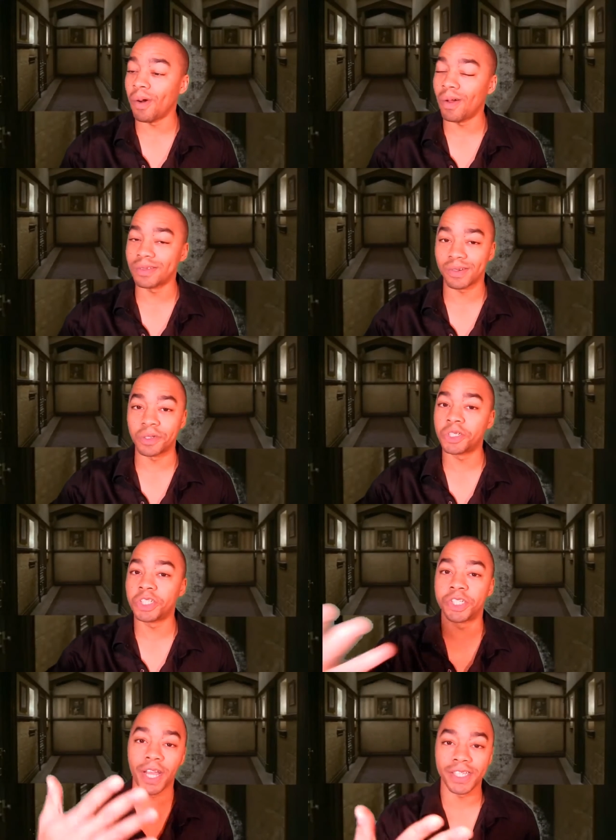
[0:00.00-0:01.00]
wall starts
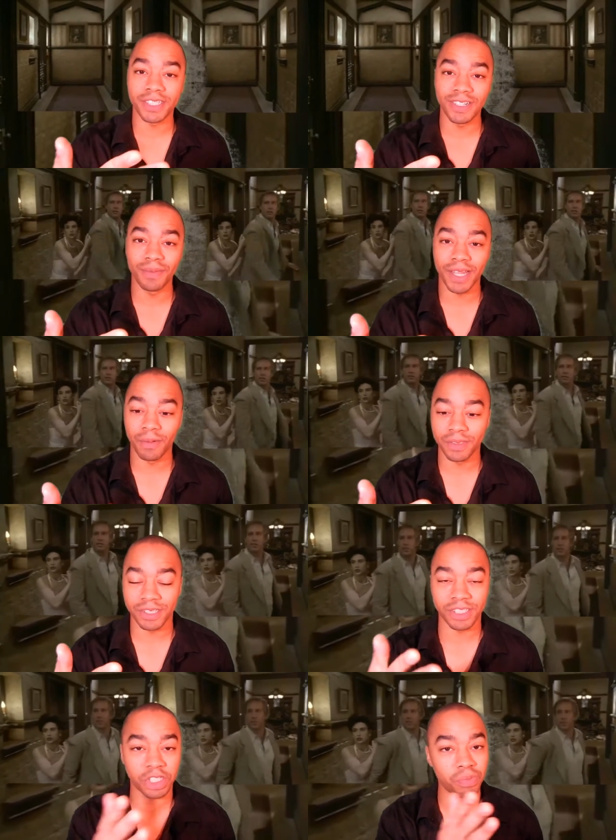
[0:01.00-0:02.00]
chasing them like it wants
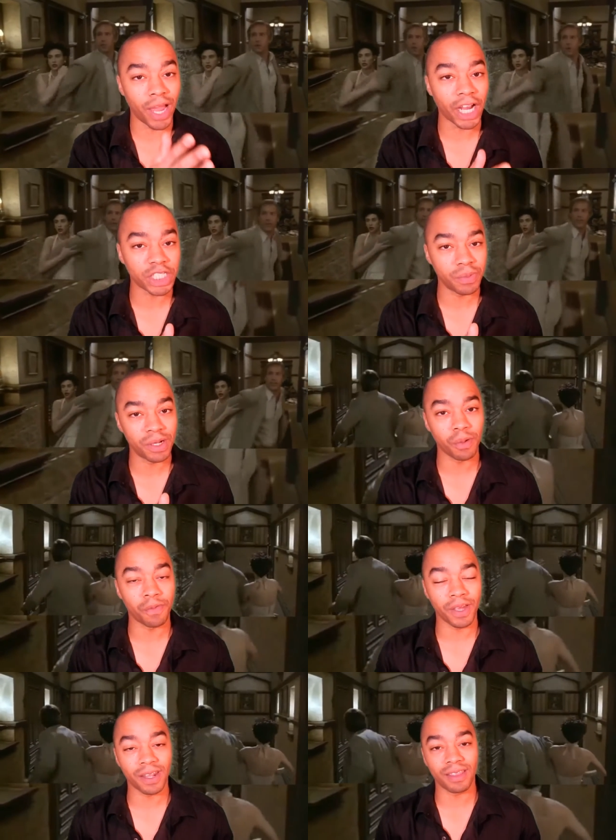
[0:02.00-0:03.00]
to smash them into a
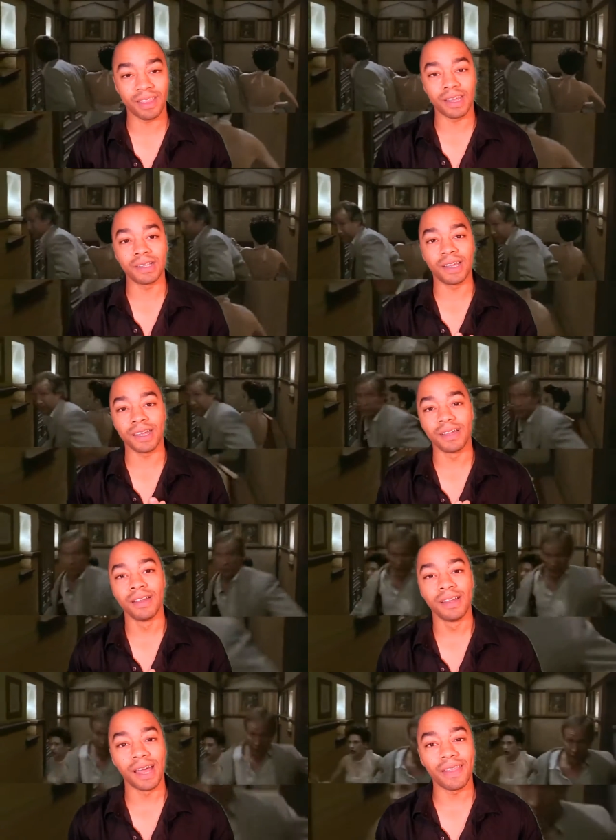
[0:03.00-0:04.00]
fucking thing. Like,
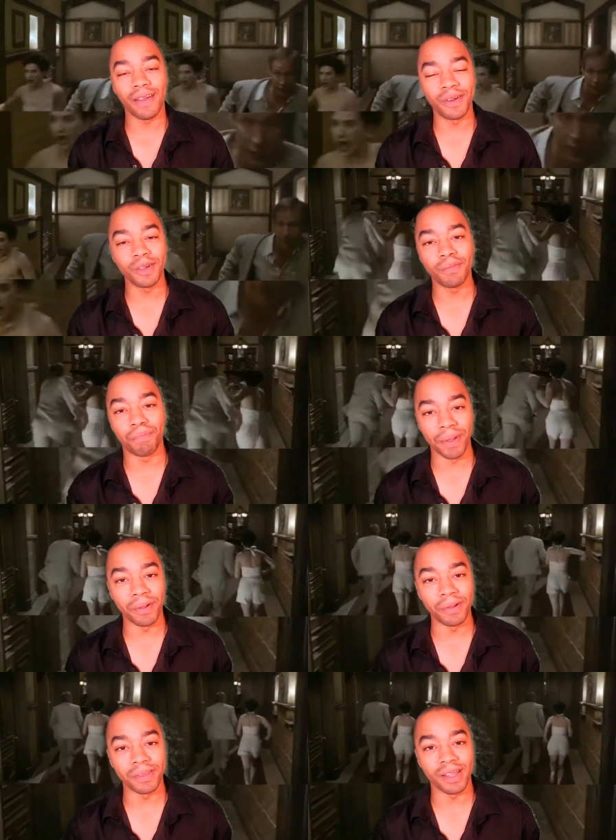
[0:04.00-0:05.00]
how the hell do you
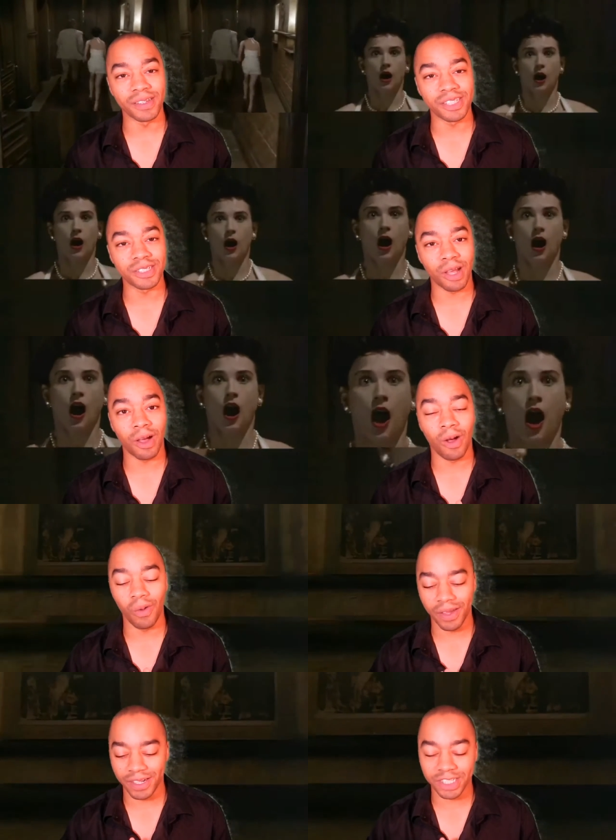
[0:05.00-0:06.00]
build a, a
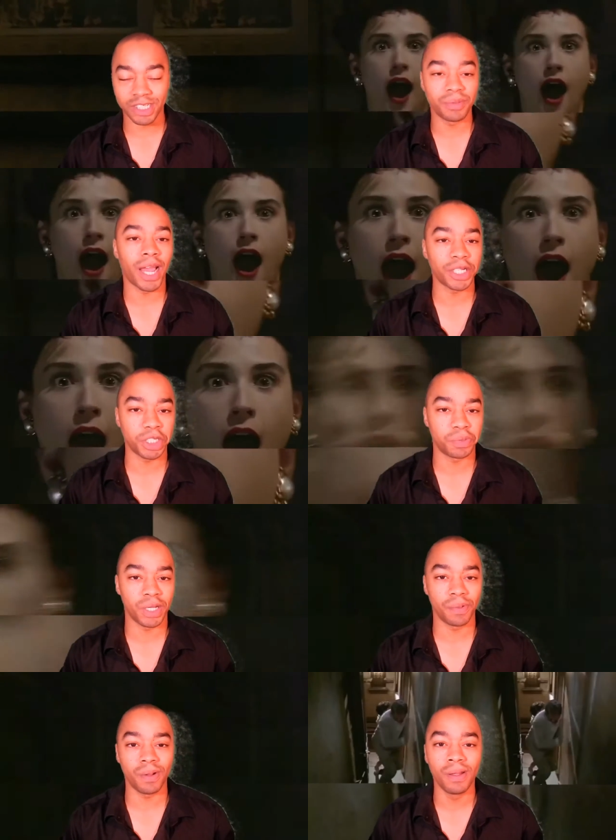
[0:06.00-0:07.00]
hallway that smashes
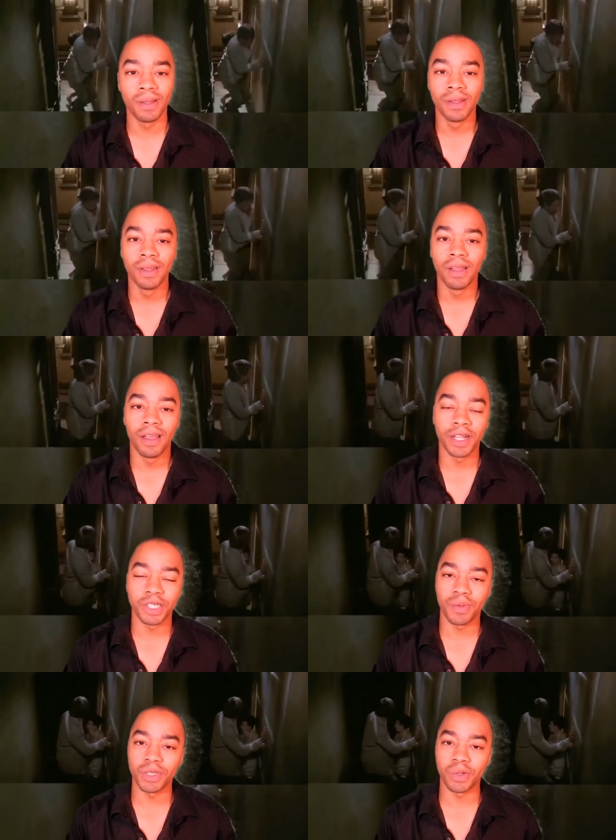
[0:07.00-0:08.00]
people? They
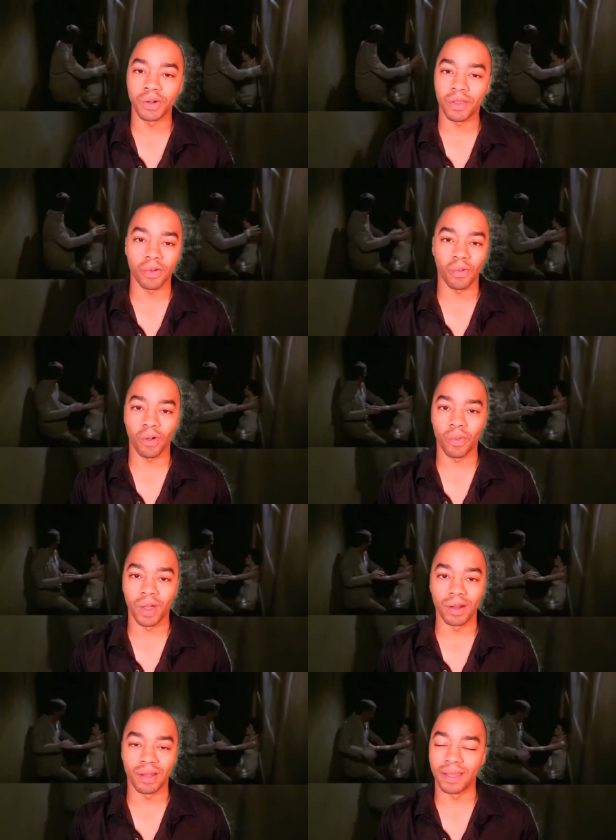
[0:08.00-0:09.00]
jump into another room,
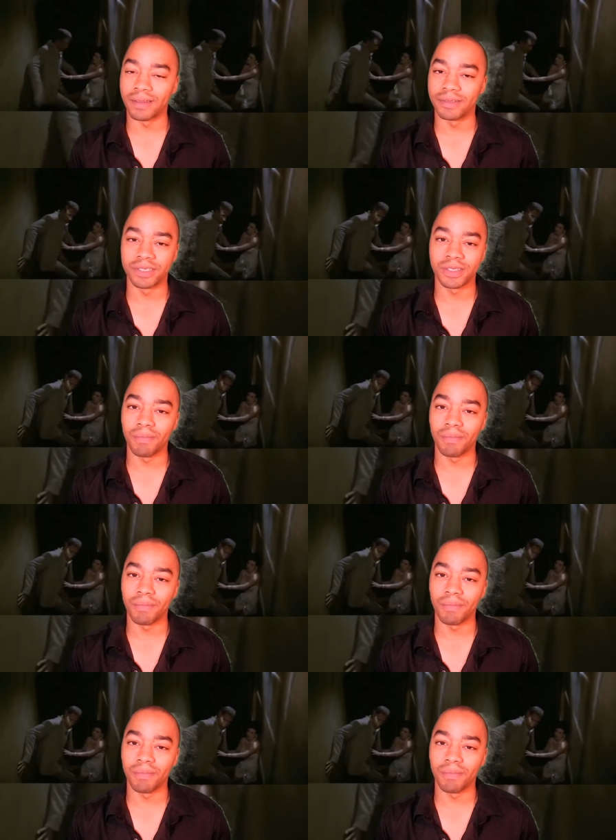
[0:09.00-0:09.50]
and like it's just